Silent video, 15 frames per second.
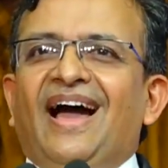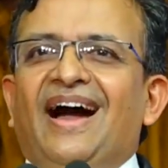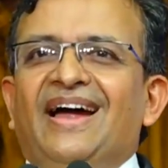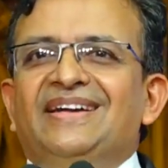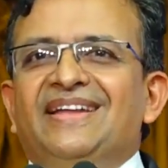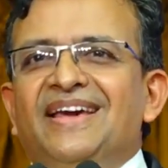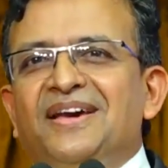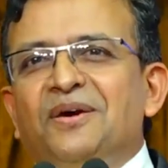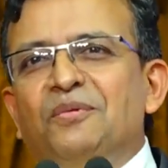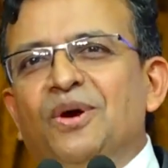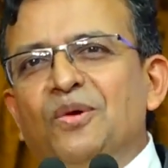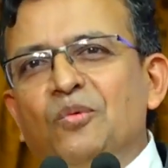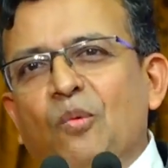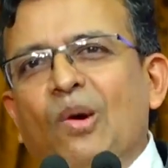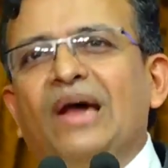I take
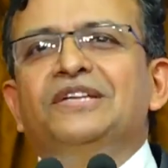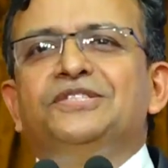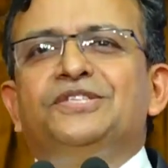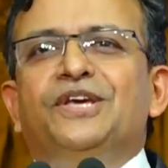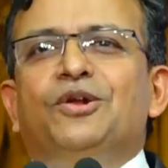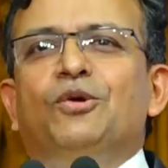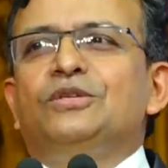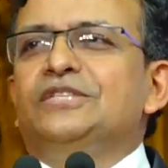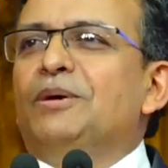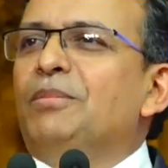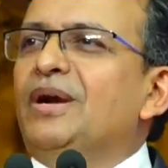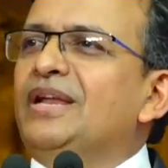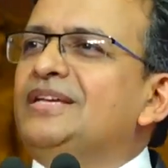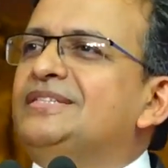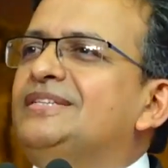away 1 zero,
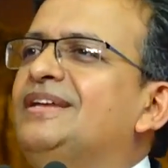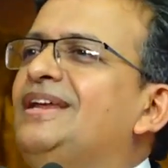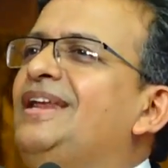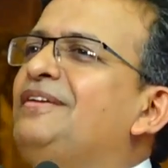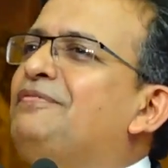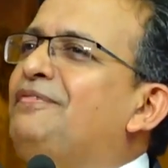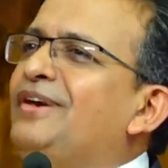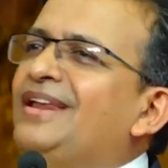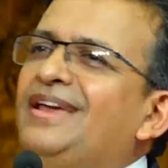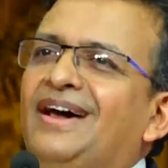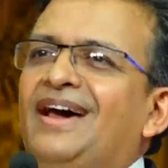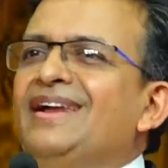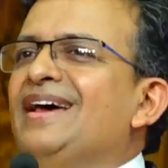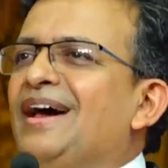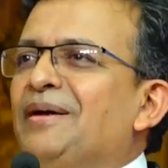somebody is really very
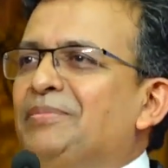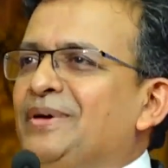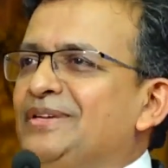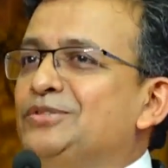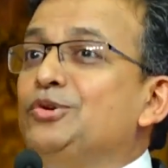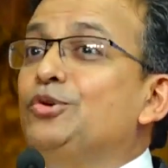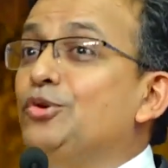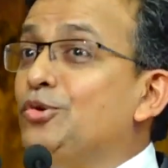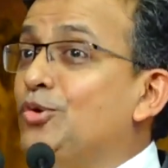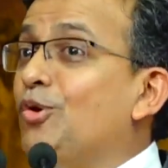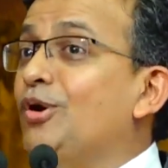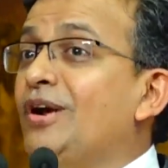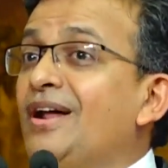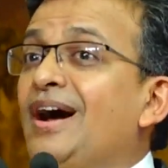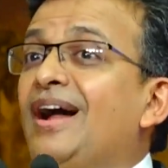unhappy. So you
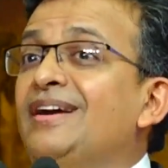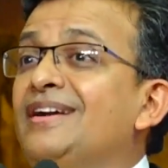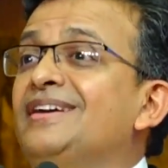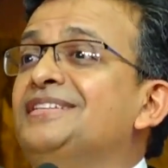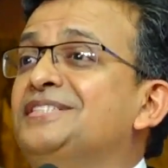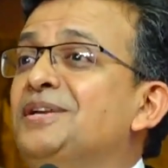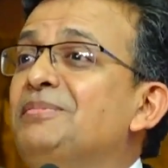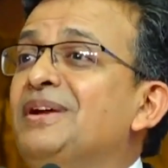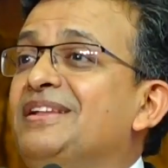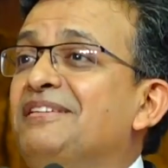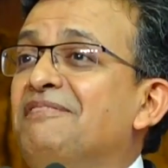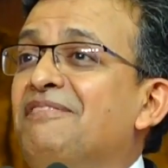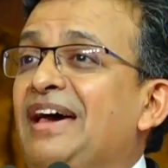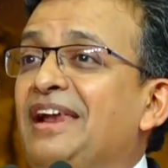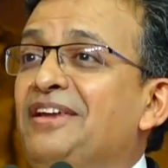don't underestimate
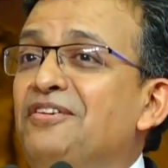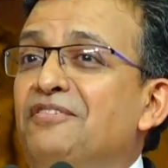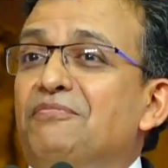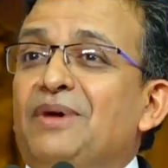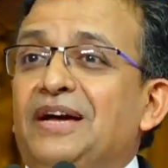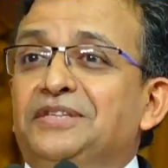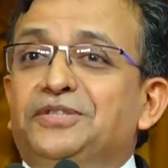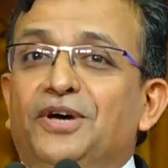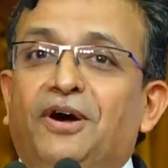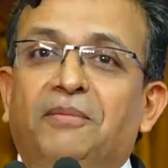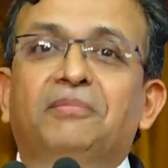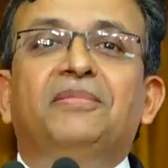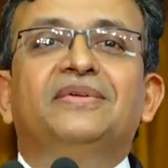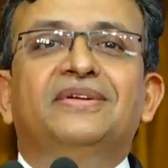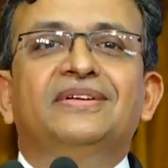the value of my
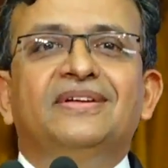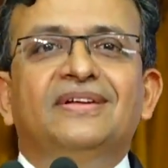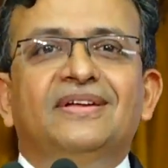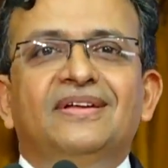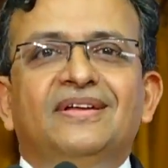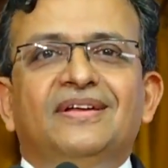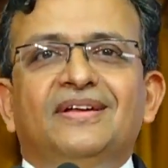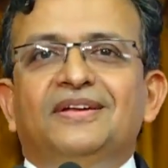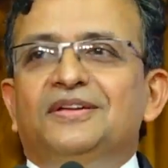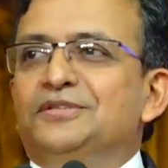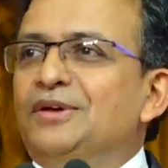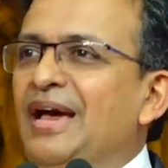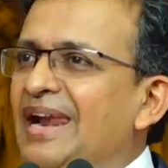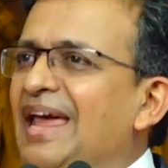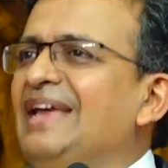job.
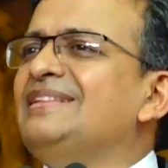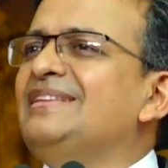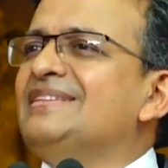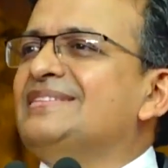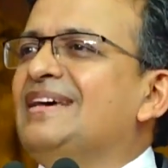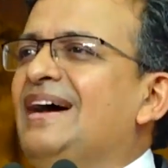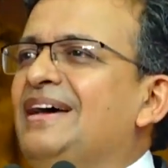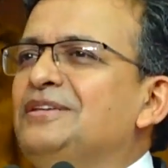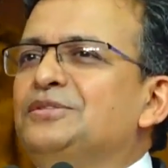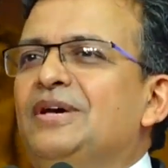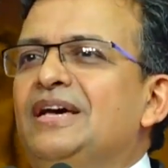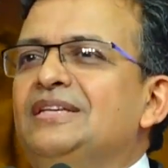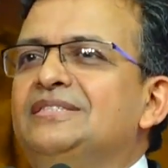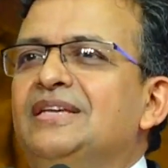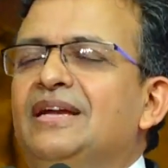So I like this guy. So
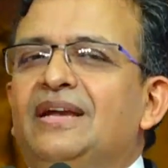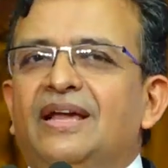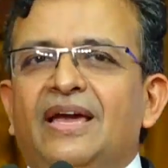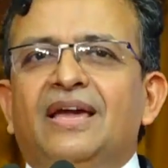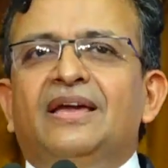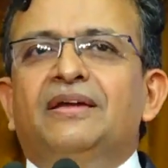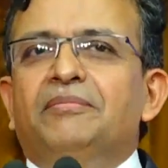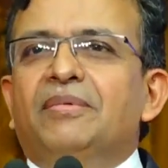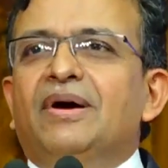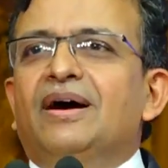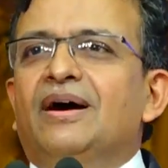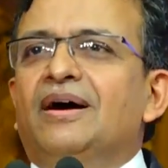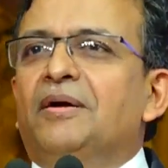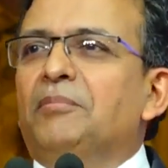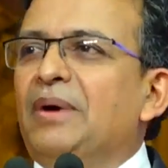I said, hey,
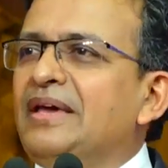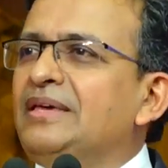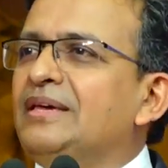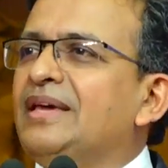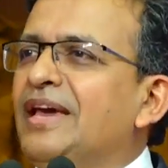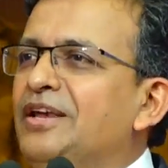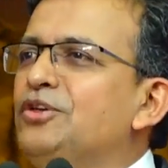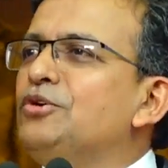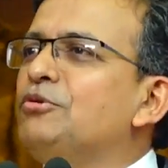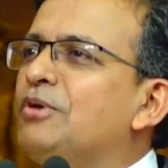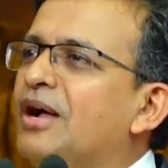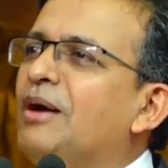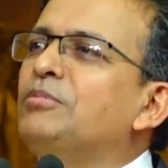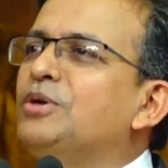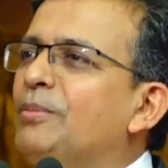Mahi, can
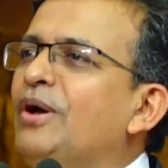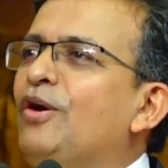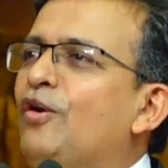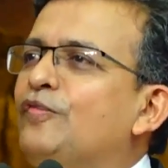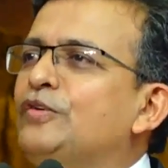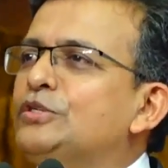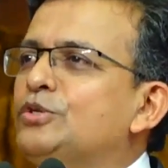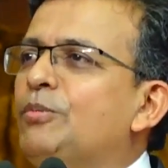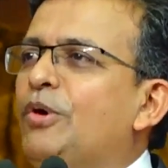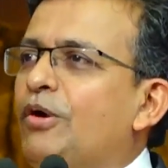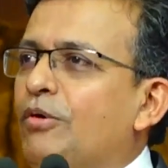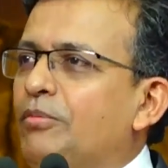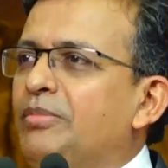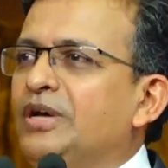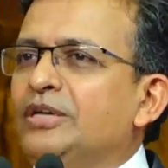you come to my office
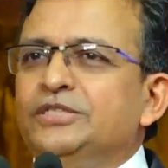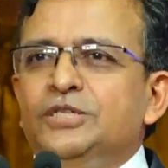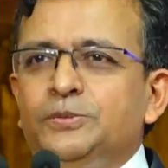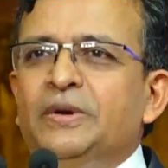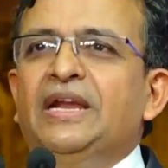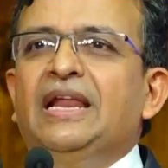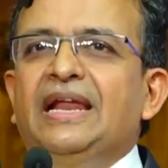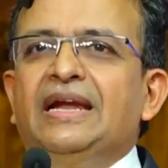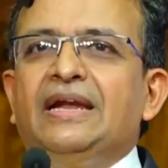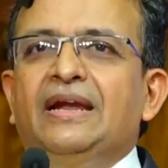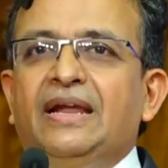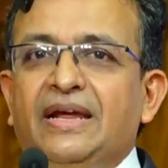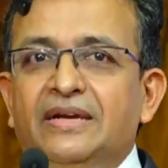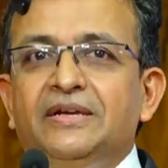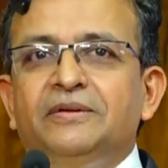tomorrow? Because it's pretty late at
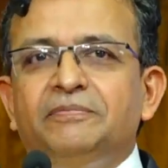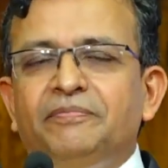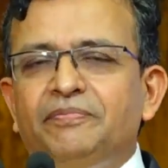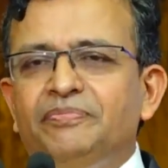night.